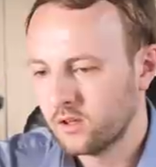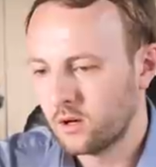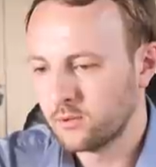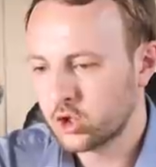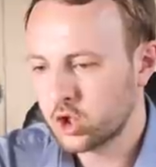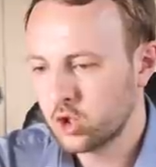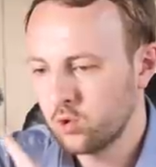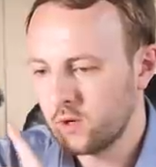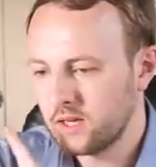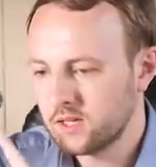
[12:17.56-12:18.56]
Number
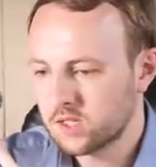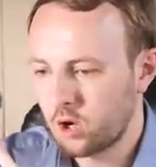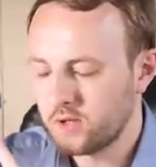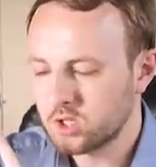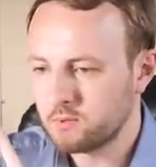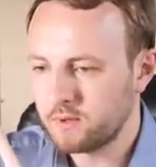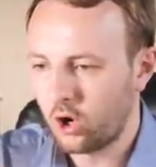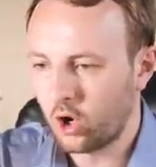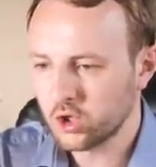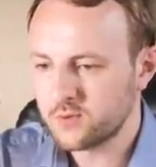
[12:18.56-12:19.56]
two is going to be
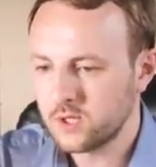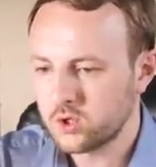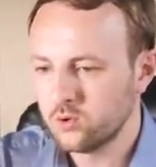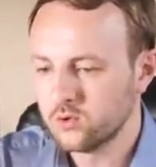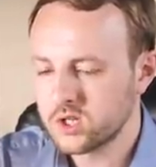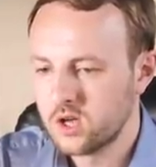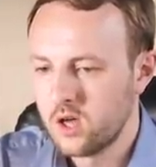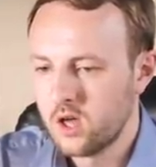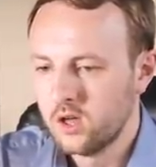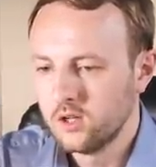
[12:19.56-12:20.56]
hospitals.
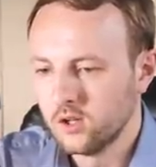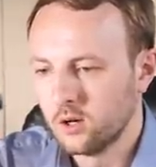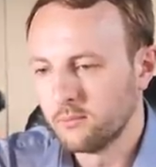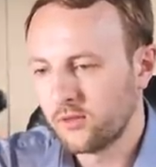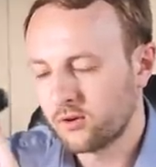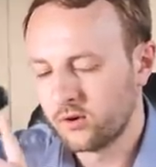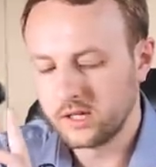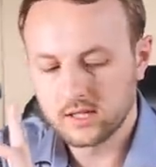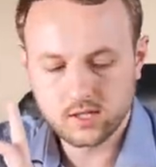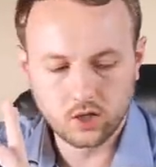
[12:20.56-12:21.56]
Number
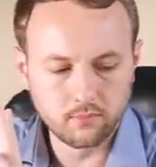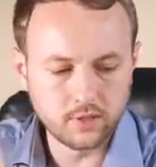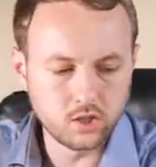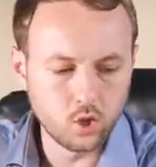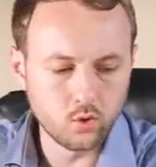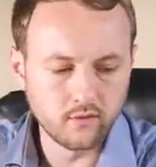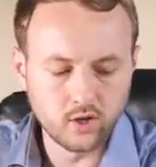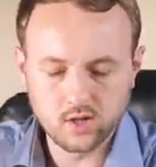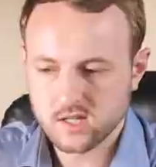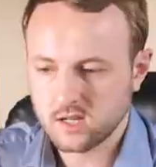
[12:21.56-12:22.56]
three is going to be
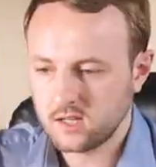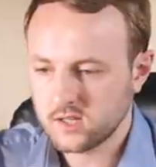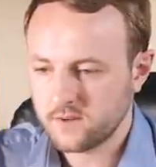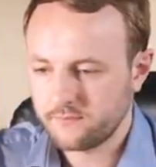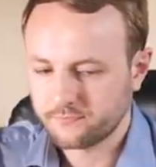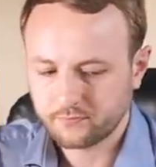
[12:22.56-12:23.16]
universities.